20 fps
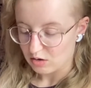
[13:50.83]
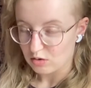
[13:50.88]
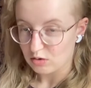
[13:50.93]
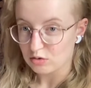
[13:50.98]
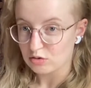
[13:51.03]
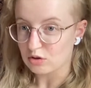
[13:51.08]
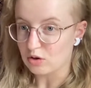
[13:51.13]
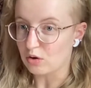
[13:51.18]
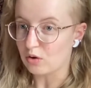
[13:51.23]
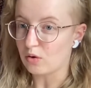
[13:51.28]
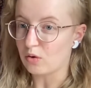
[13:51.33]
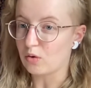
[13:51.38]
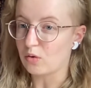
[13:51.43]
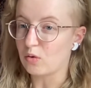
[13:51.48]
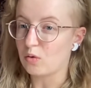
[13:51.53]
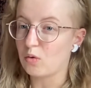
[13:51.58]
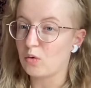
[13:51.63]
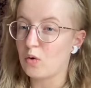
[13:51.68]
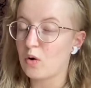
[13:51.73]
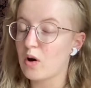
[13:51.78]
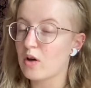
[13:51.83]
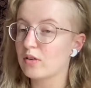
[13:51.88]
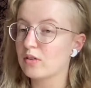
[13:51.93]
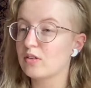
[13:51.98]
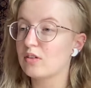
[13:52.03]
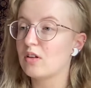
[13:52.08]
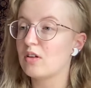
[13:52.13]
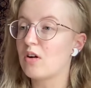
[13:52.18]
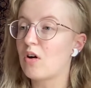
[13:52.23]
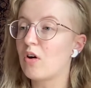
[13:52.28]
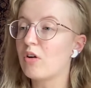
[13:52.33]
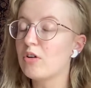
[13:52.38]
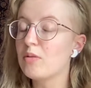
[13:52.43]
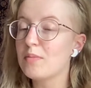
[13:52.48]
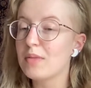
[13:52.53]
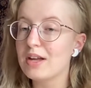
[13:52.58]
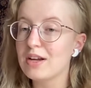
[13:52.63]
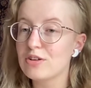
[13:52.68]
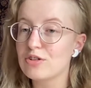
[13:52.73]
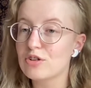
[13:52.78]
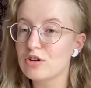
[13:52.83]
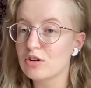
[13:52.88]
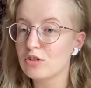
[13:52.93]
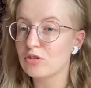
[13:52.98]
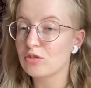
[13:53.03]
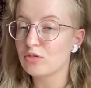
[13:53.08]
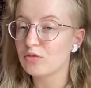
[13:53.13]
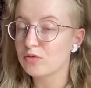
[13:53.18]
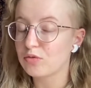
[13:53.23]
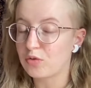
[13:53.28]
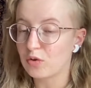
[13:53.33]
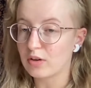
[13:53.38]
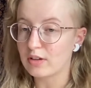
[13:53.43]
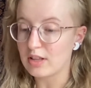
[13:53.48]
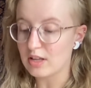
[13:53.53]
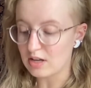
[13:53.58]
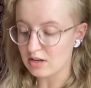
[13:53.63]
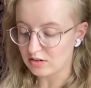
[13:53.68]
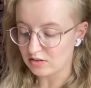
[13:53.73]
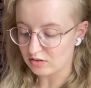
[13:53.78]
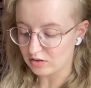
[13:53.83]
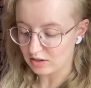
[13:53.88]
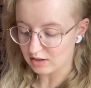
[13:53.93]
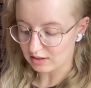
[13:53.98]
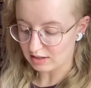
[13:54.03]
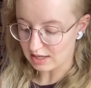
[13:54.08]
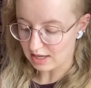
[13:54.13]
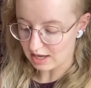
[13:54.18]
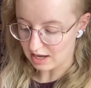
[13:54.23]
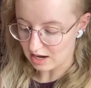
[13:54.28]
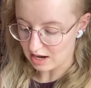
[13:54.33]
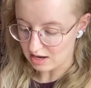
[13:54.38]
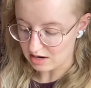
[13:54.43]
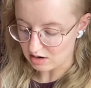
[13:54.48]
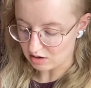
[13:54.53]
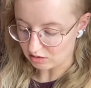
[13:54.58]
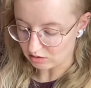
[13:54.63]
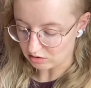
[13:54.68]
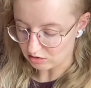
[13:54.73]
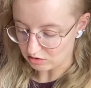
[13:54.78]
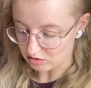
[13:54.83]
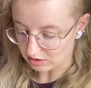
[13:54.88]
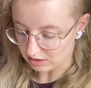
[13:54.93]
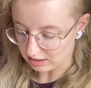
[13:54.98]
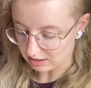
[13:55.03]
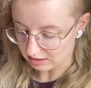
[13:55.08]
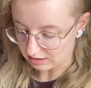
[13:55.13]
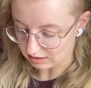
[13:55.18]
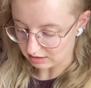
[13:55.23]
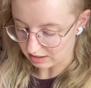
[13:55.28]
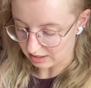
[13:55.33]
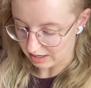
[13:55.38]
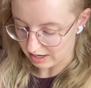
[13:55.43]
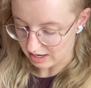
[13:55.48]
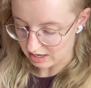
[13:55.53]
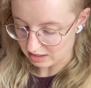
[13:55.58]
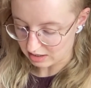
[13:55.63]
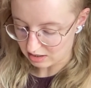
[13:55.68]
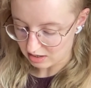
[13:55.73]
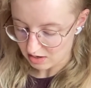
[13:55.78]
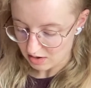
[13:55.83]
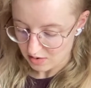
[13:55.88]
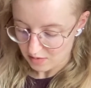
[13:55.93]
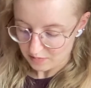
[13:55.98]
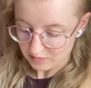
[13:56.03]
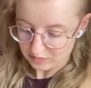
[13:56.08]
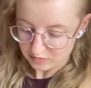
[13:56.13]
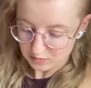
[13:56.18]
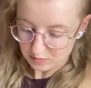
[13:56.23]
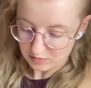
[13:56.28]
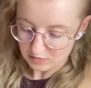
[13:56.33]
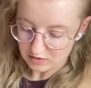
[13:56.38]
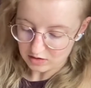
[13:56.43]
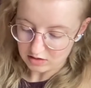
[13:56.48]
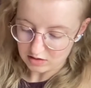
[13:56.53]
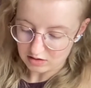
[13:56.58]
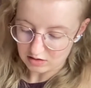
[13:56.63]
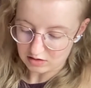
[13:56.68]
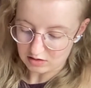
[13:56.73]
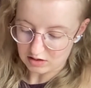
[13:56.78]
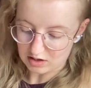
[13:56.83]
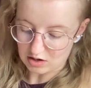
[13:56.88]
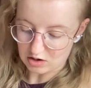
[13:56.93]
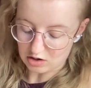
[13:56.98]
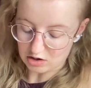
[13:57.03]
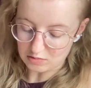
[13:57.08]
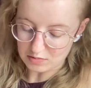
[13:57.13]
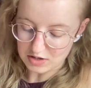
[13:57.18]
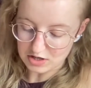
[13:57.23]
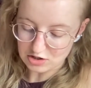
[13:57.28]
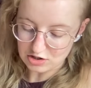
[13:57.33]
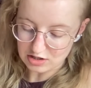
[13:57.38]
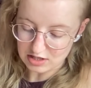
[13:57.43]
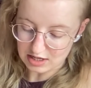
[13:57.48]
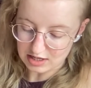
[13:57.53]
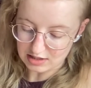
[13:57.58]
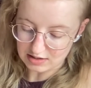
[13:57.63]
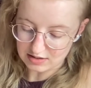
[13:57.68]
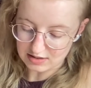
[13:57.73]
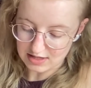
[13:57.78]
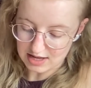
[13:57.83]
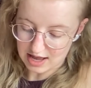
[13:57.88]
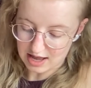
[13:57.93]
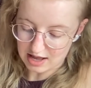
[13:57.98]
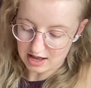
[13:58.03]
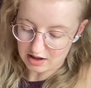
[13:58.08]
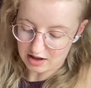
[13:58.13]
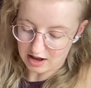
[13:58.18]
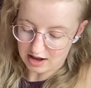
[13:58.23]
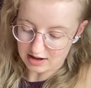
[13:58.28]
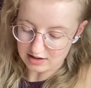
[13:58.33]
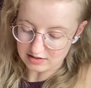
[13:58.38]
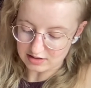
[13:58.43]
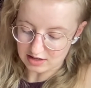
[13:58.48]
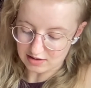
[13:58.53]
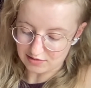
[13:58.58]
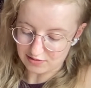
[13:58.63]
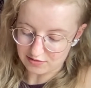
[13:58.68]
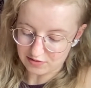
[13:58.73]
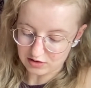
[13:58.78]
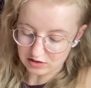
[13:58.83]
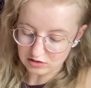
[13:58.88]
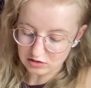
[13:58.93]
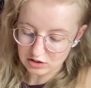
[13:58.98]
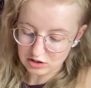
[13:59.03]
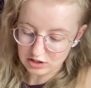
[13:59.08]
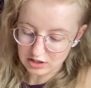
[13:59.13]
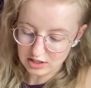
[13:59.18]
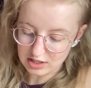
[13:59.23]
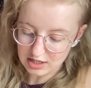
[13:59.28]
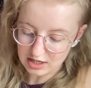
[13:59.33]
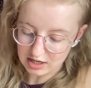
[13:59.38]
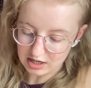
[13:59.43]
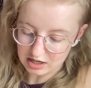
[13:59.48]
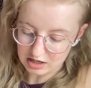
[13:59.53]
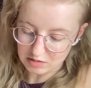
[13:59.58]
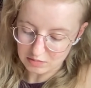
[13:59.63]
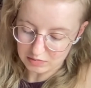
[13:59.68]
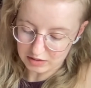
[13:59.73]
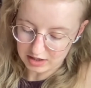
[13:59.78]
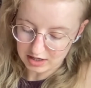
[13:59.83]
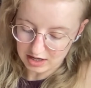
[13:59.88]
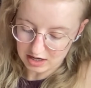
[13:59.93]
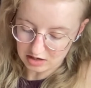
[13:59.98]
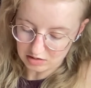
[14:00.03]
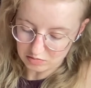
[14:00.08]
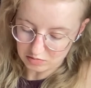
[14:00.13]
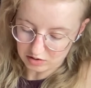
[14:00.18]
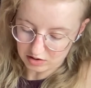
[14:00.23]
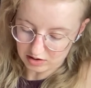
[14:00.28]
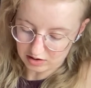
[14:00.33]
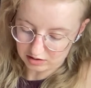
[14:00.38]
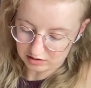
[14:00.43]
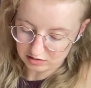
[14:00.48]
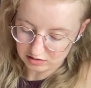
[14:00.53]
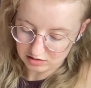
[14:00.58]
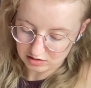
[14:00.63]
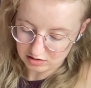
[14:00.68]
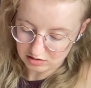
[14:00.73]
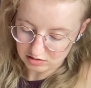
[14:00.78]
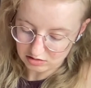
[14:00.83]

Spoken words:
So automations for this can look like an automation that is set as a filter in my inbox.